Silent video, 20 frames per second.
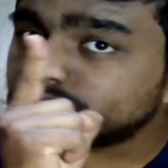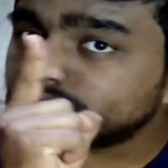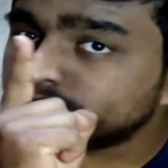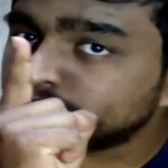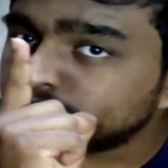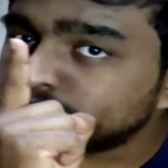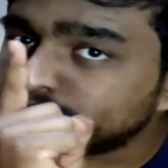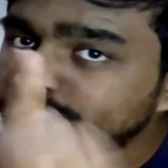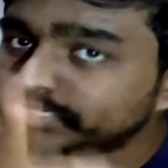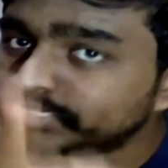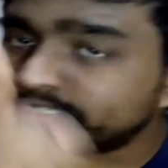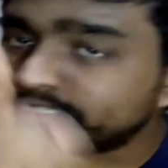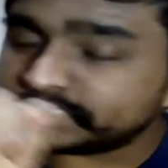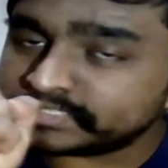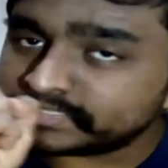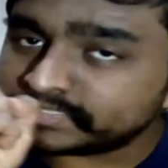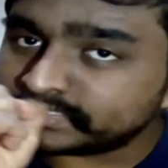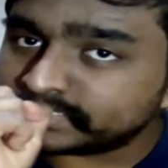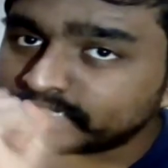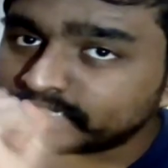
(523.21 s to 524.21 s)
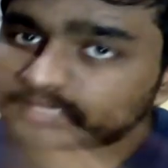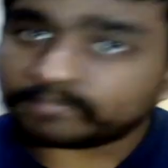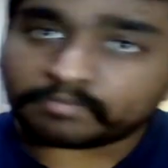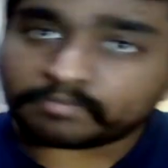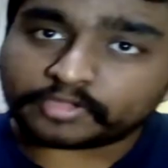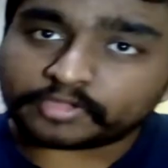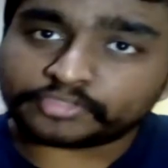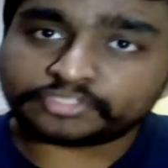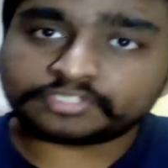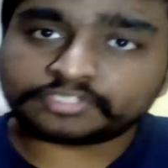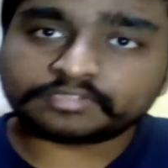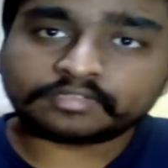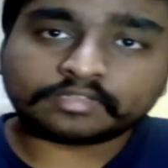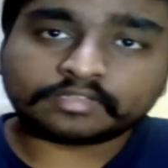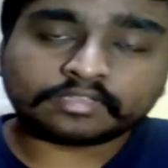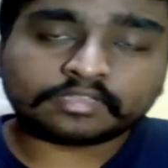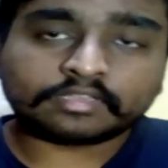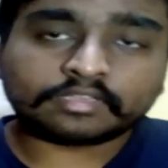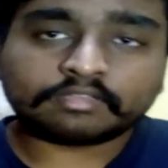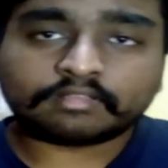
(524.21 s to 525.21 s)
You dirty, dirty bitch.
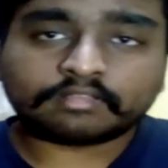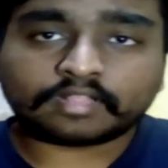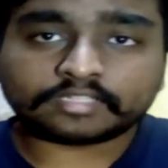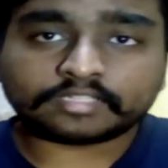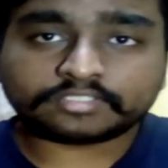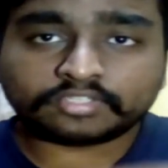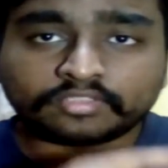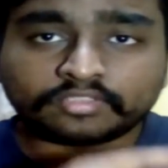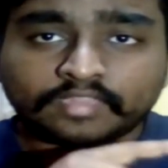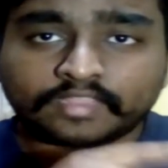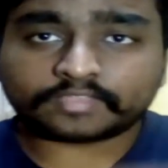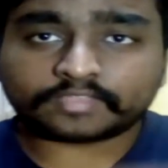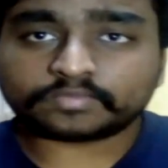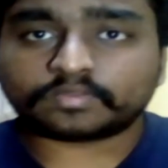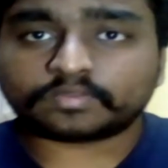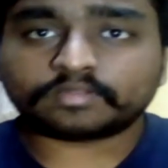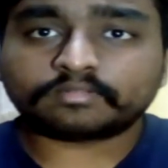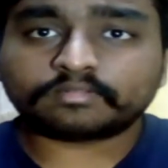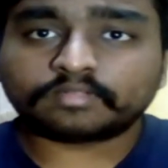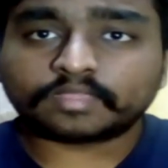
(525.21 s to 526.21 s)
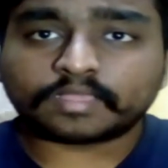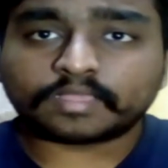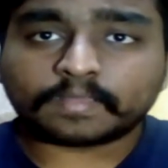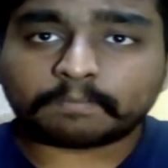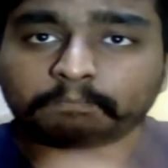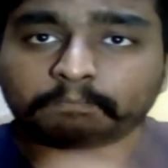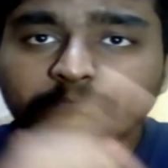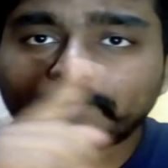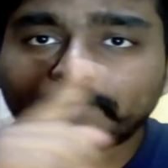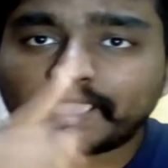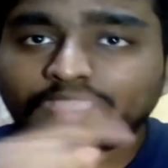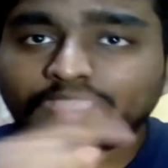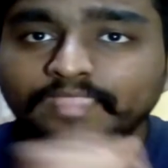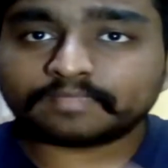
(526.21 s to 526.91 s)
I'll see you in the next one. Bye.